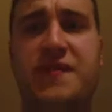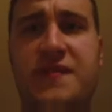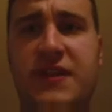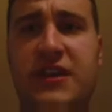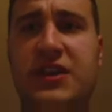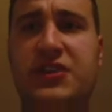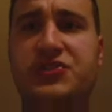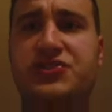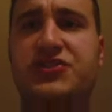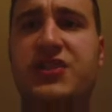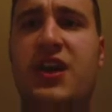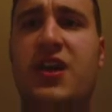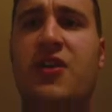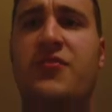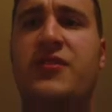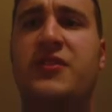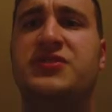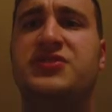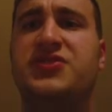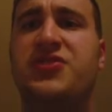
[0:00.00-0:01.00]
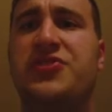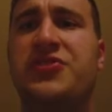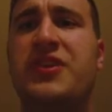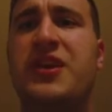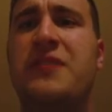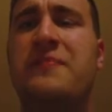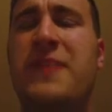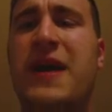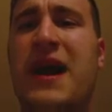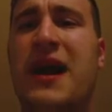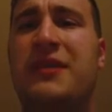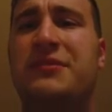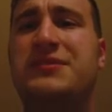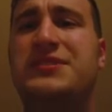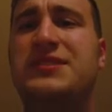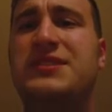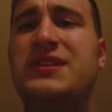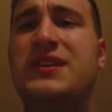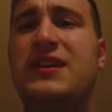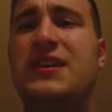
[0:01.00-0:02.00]
finish. There, there's only
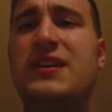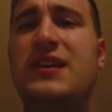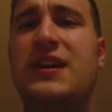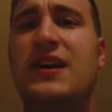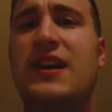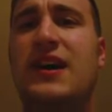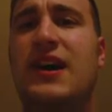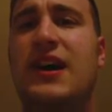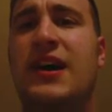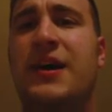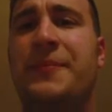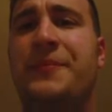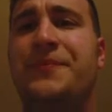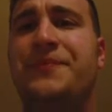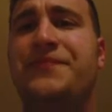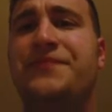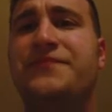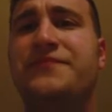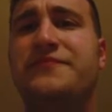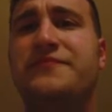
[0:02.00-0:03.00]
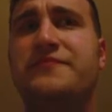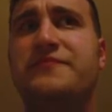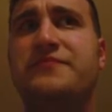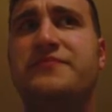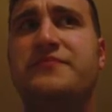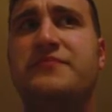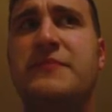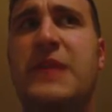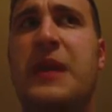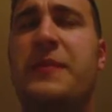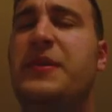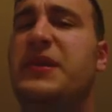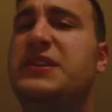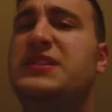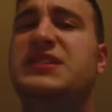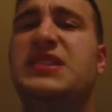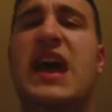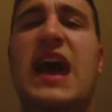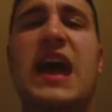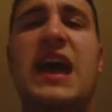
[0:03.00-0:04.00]
about um,
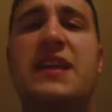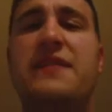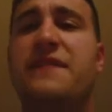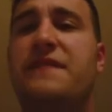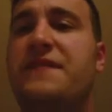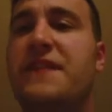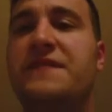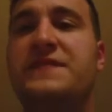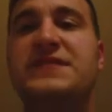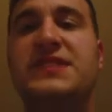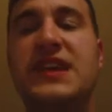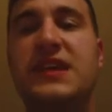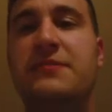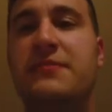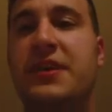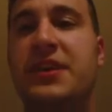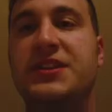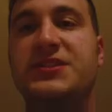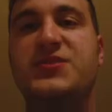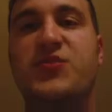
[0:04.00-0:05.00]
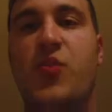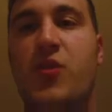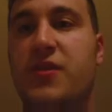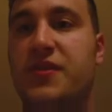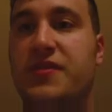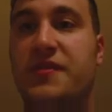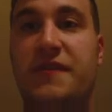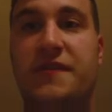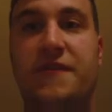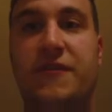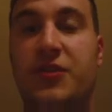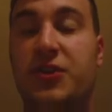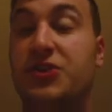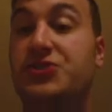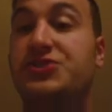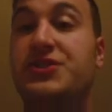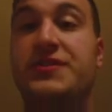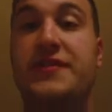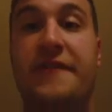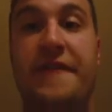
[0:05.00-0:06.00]
maybe 10, 15 minutes worth of
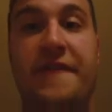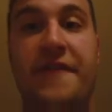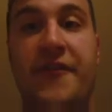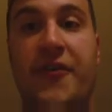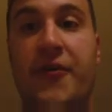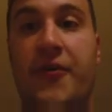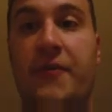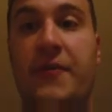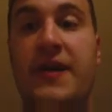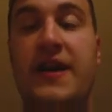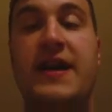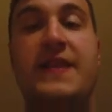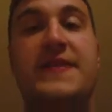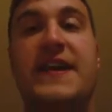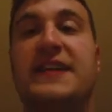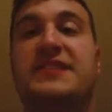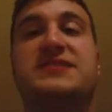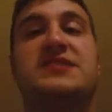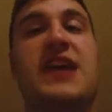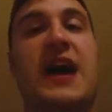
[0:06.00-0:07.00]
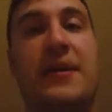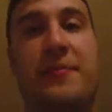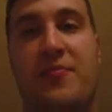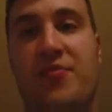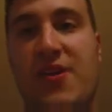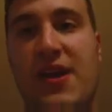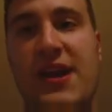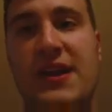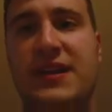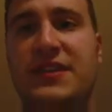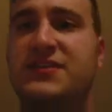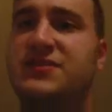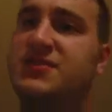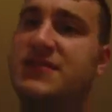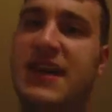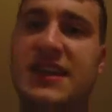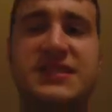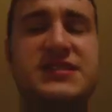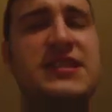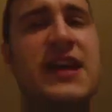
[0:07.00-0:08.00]
footage in the film that's not Brandon.
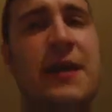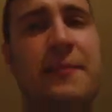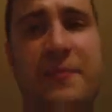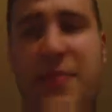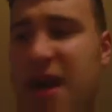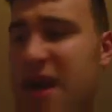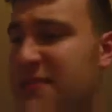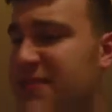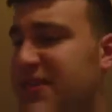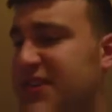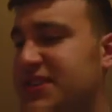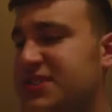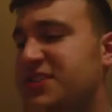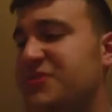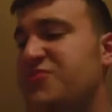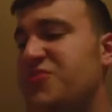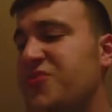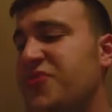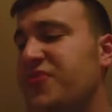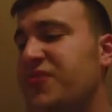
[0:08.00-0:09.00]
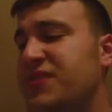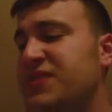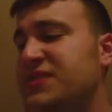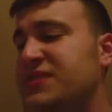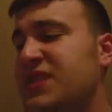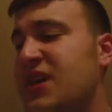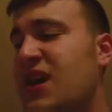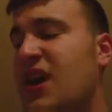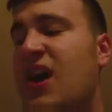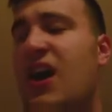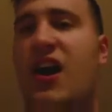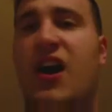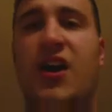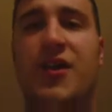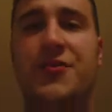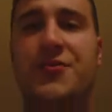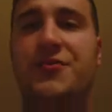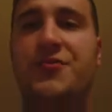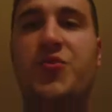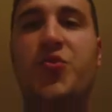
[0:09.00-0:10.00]
So that's not bad because the movie's
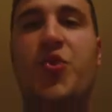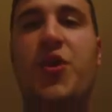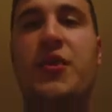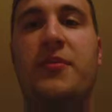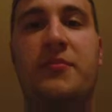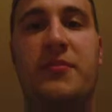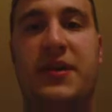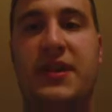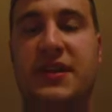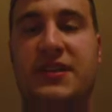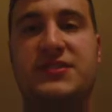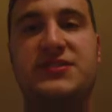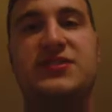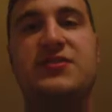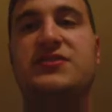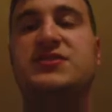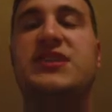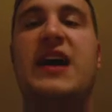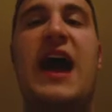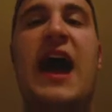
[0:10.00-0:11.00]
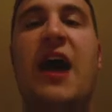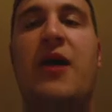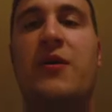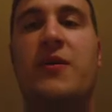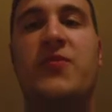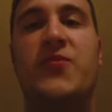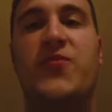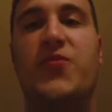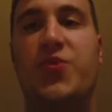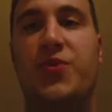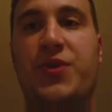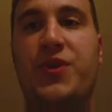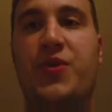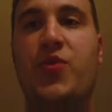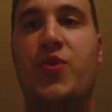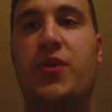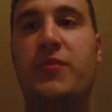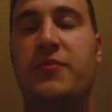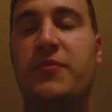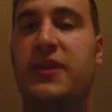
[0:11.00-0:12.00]
101 minutes. So it's an hour and
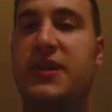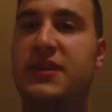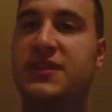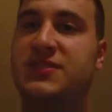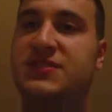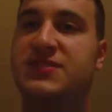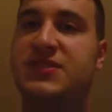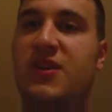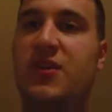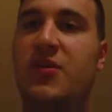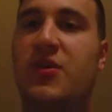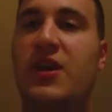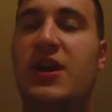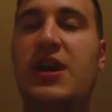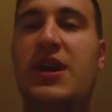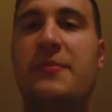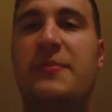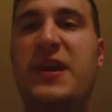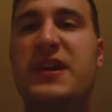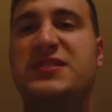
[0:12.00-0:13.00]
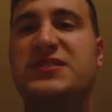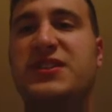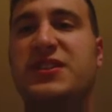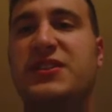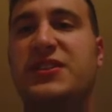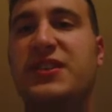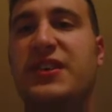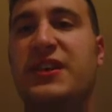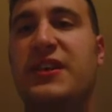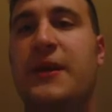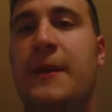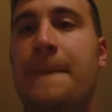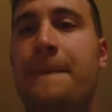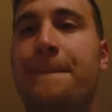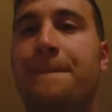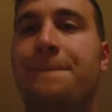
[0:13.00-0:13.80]
41 minutes. So basically,